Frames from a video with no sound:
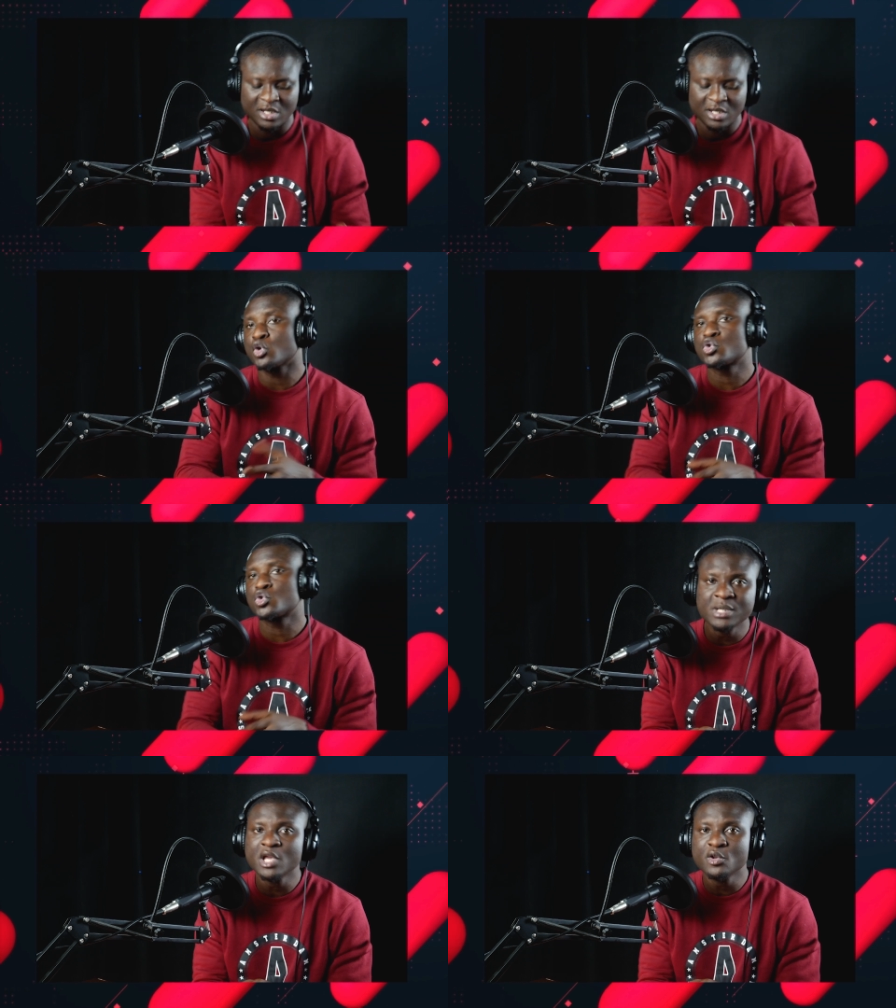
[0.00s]
You talk
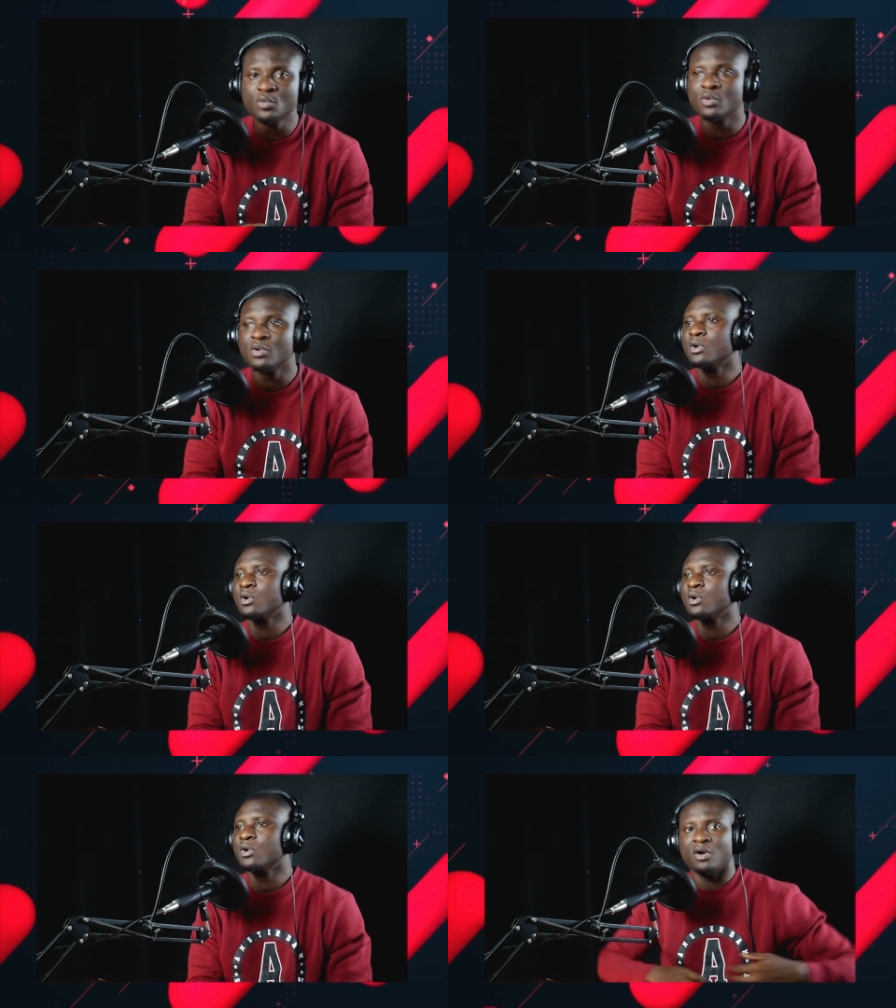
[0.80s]
to me no,
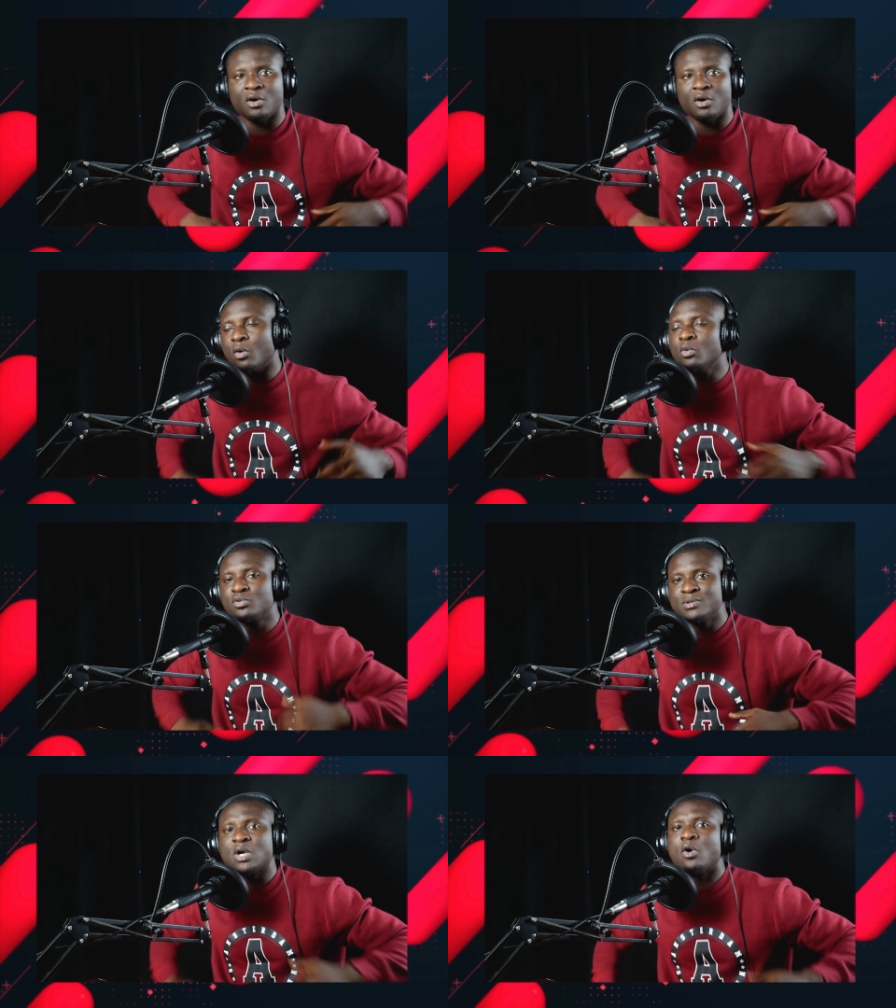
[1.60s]

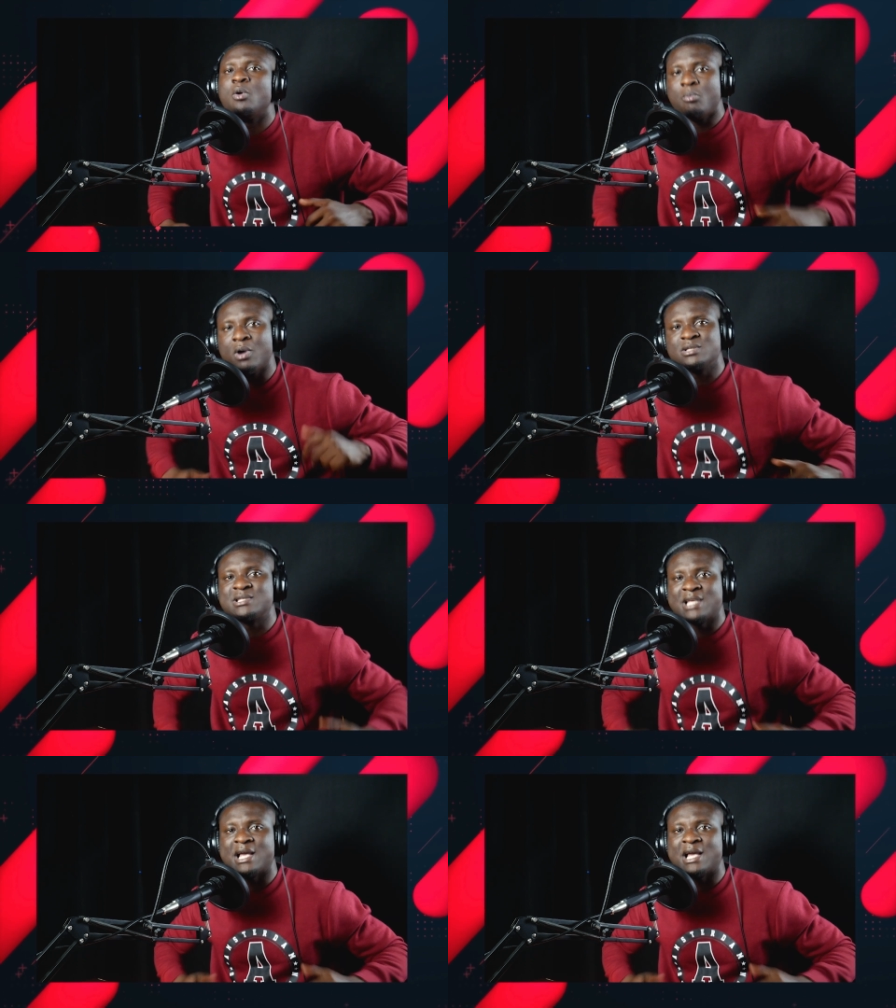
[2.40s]
or to say or
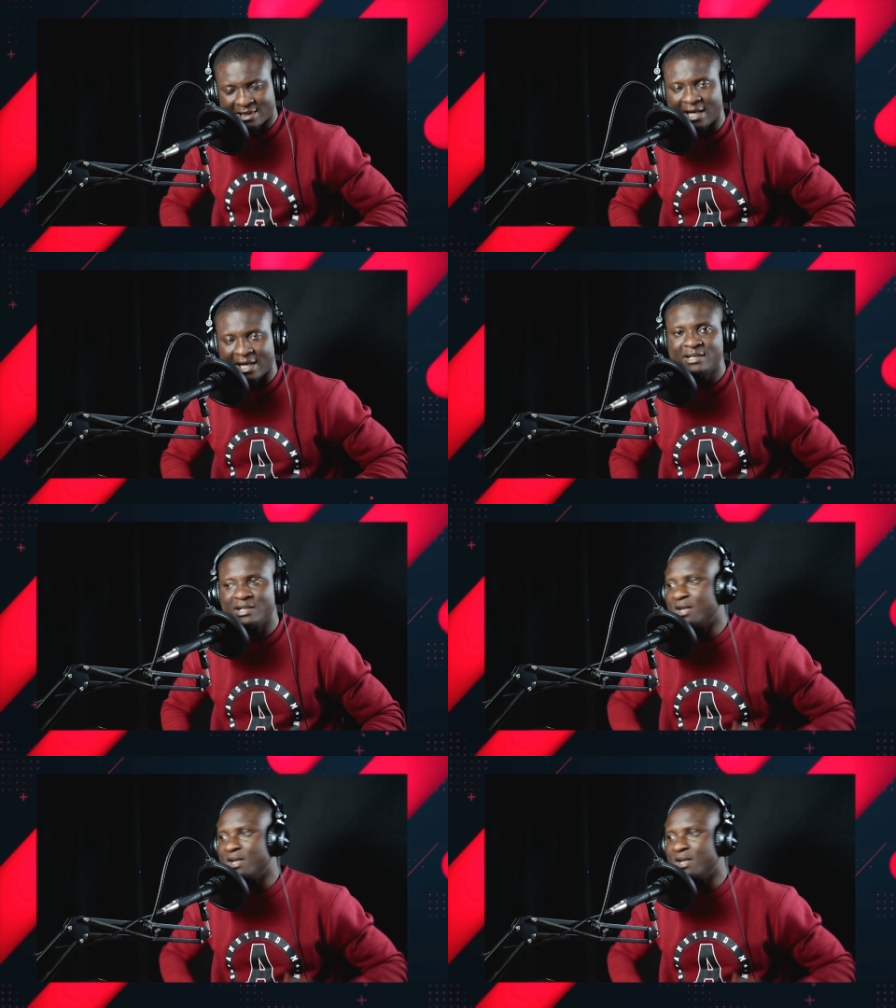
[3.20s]
Moses Ankasa.